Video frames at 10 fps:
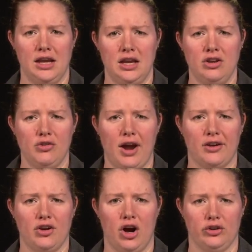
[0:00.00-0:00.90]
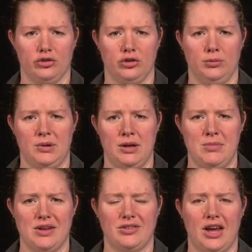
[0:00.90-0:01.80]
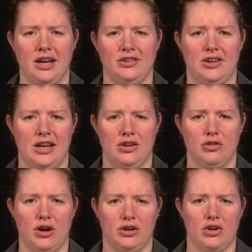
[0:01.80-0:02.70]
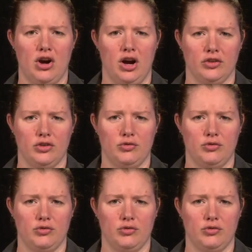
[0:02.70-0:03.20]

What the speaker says: indirect cost group can be assigned to indirect cost